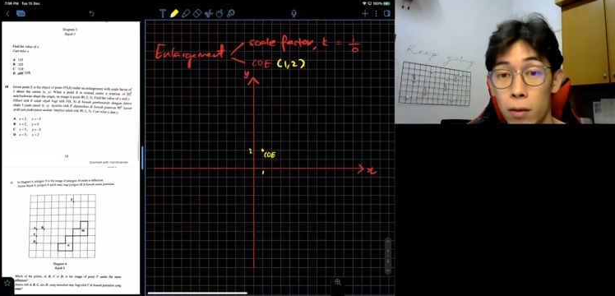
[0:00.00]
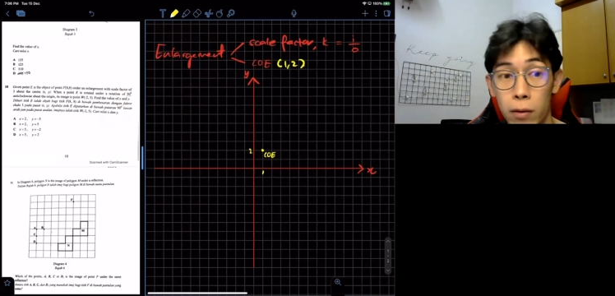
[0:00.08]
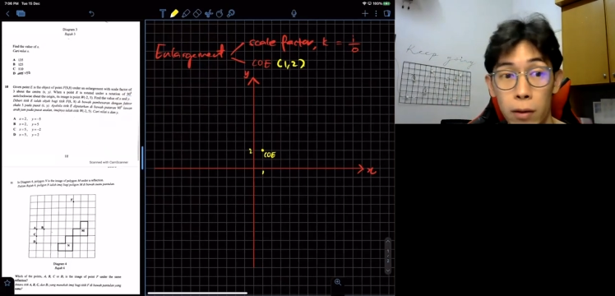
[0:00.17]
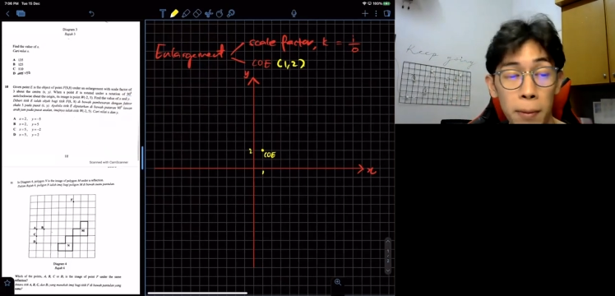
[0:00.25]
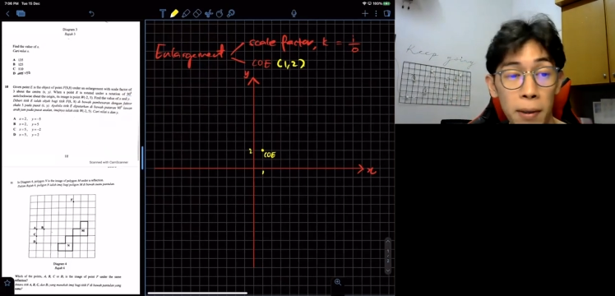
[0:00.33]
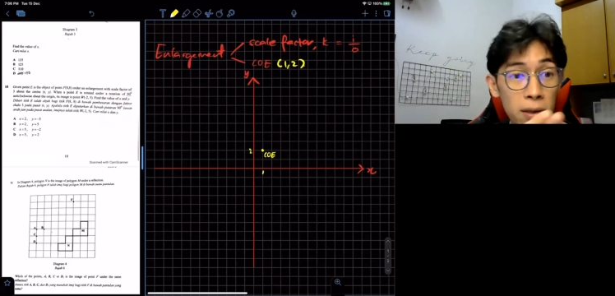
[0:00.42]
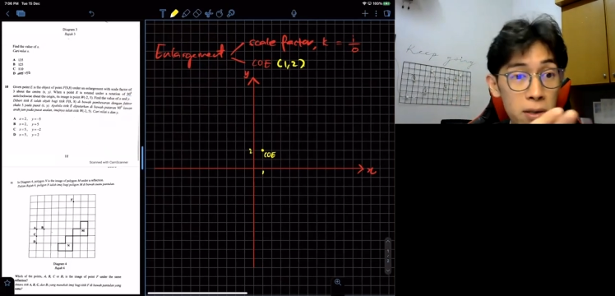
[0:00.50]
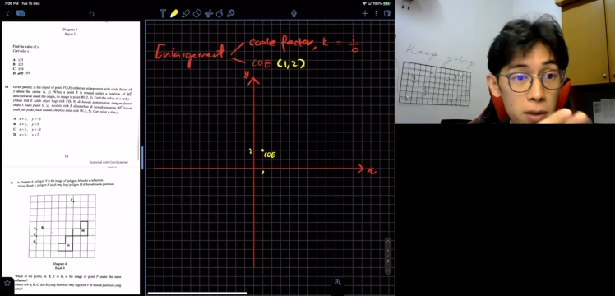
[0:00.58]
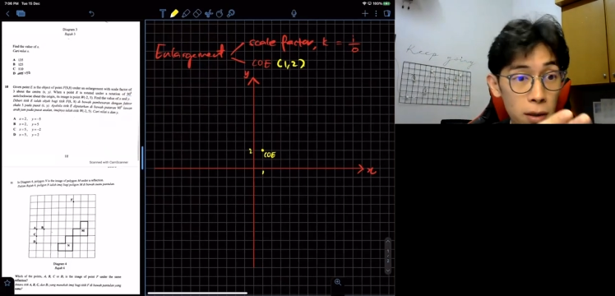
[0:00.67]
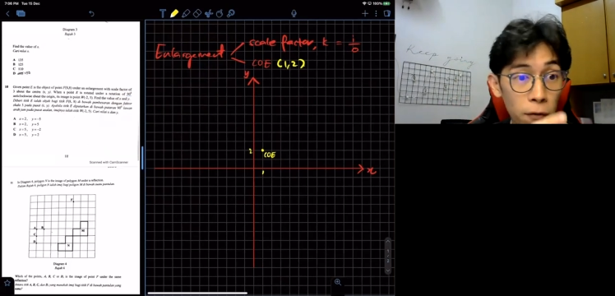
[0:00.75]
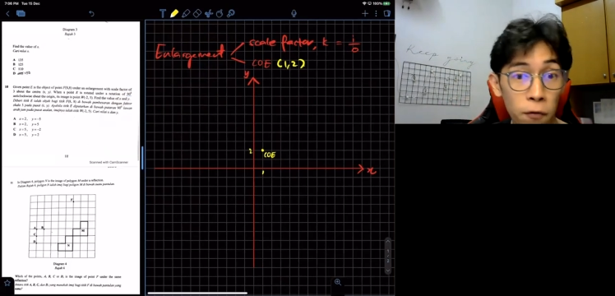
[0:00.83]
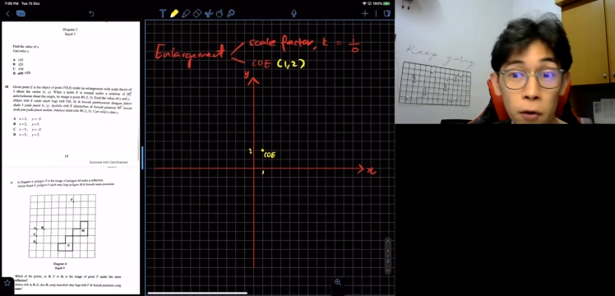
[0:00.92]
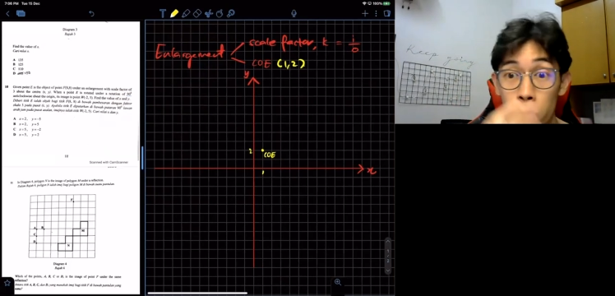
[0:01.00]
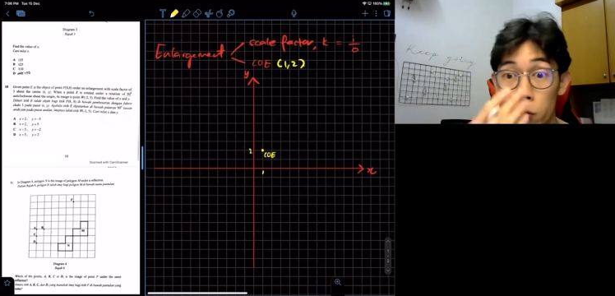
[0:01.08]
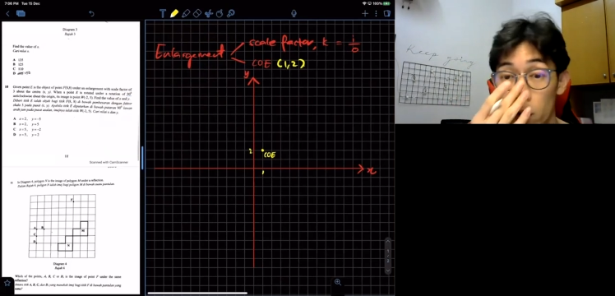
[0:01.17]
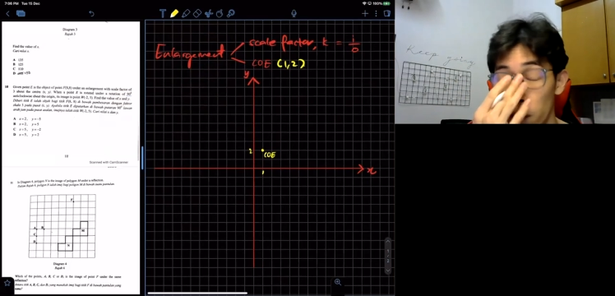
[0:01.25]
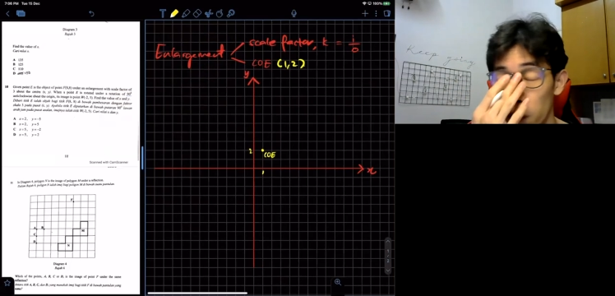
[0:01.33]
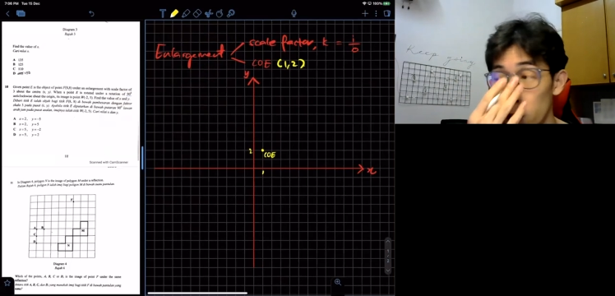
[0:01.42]
Okay, because a few
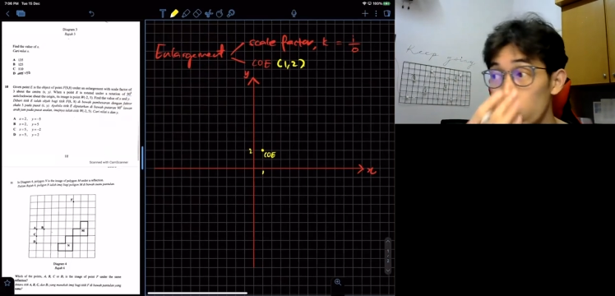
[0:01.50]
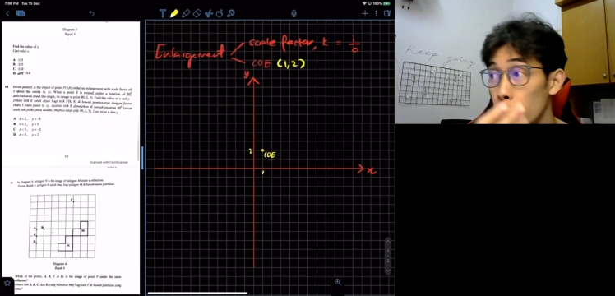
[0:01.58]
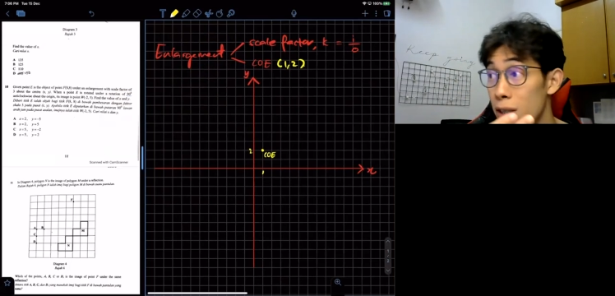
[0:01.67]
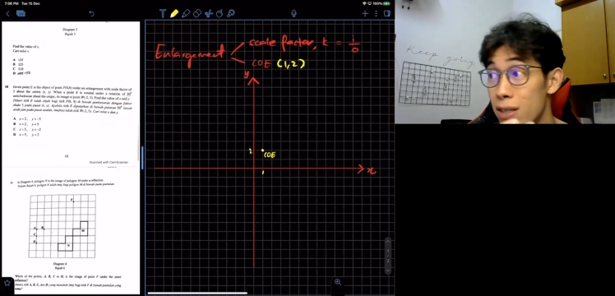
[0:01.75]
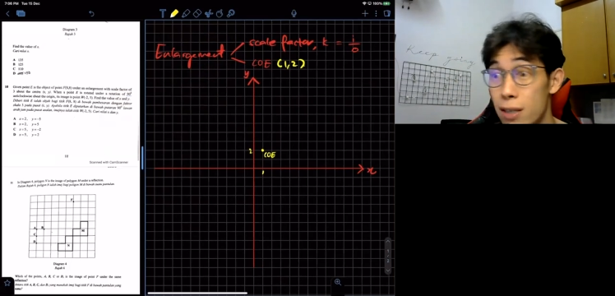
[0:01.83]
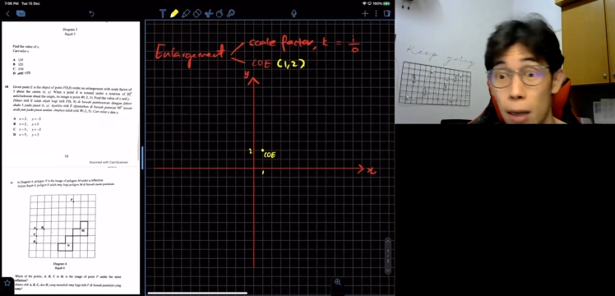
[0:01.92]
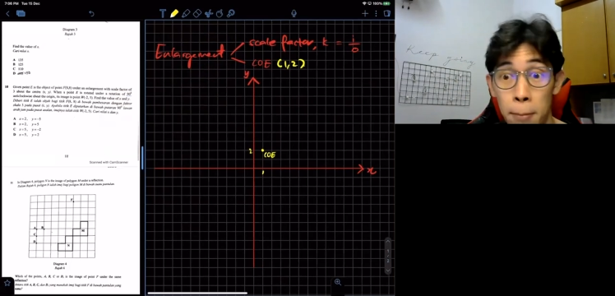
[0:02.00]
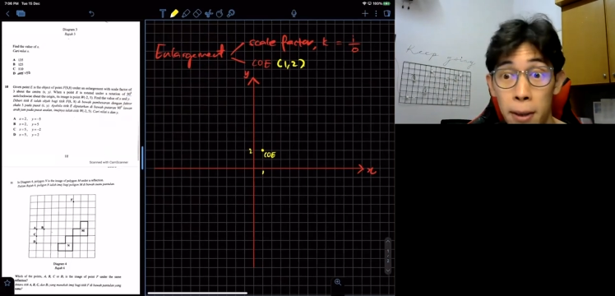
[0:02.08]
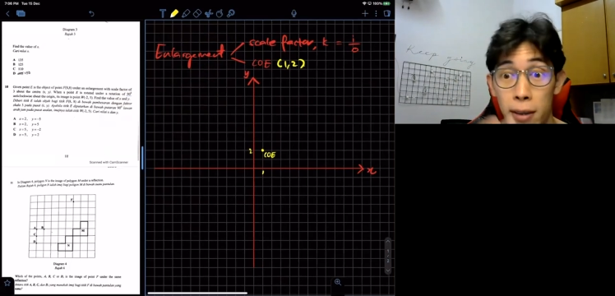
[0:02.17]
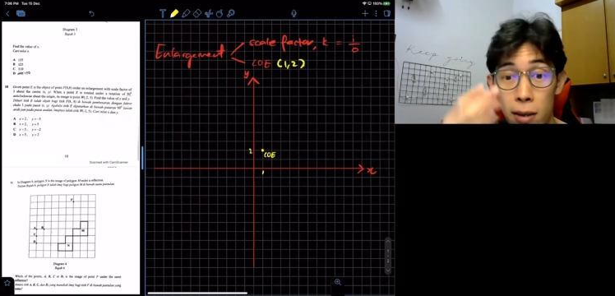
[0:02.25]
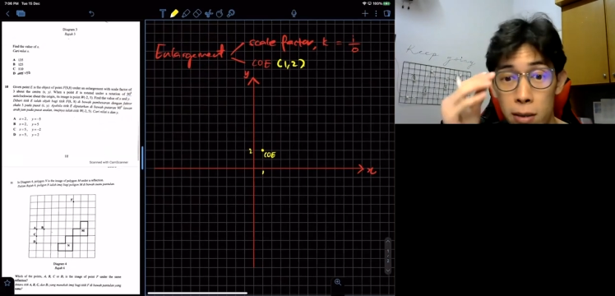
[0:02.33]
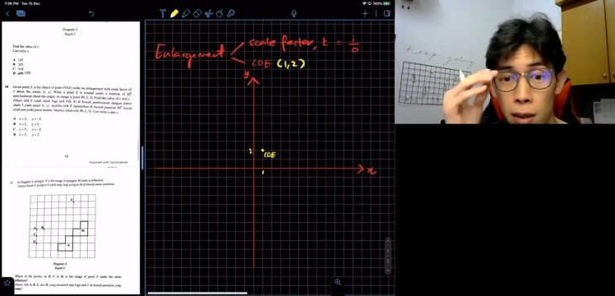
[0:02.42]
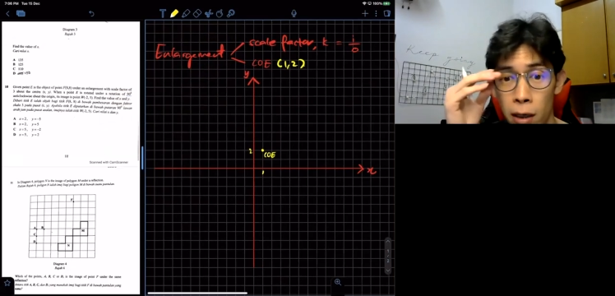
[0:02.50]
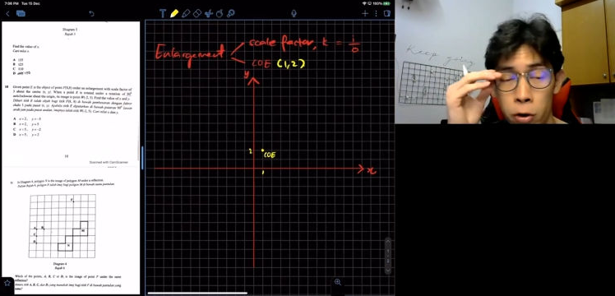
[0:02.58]
students send me this and say,